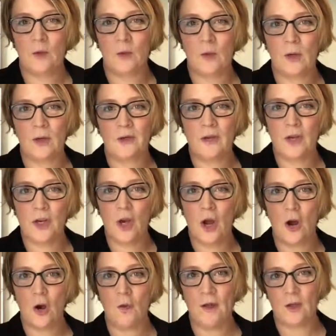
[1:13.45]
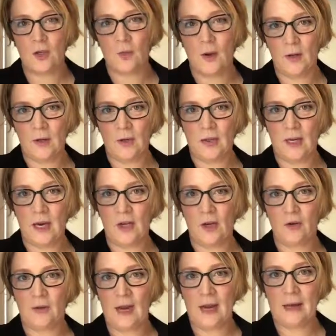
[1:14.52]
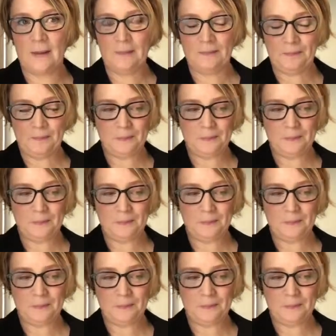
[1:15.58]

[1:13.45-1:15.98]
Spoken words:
in the world to know that you understand your data.